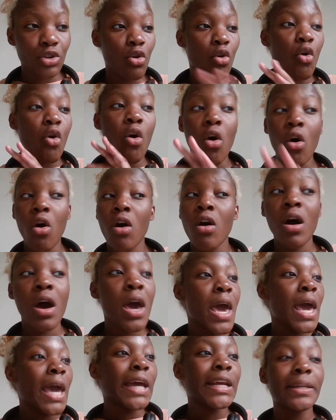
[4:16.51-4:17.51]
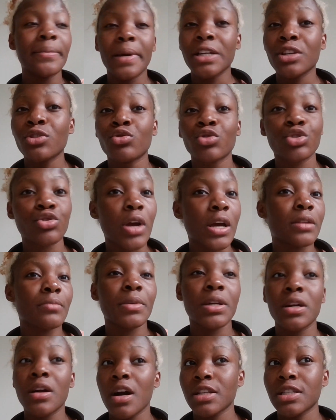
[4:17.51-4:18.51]
To all anybody who's trying to
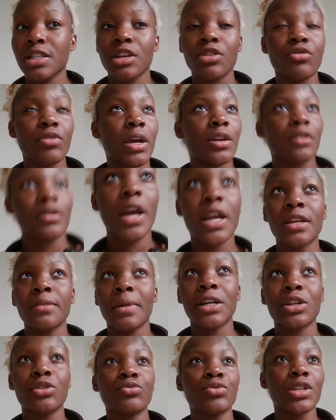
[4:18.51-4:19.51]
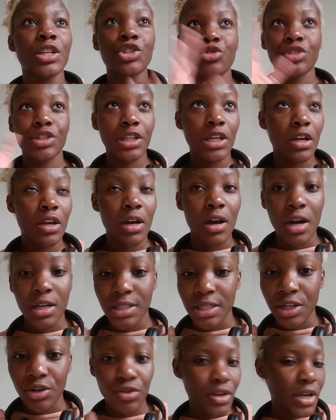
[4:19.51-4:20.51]
be a content creator, anybody who's interested in
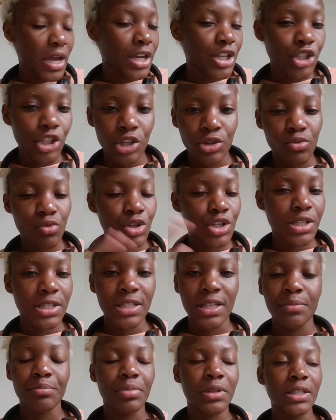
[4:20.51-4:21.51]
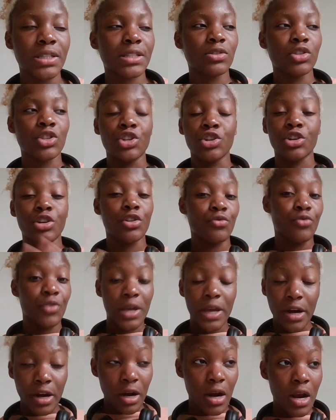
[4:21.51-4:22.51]
content creation or just simply your
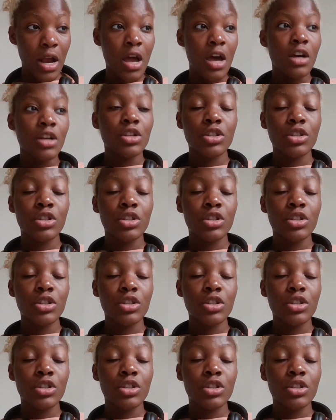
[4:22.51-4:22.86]
career,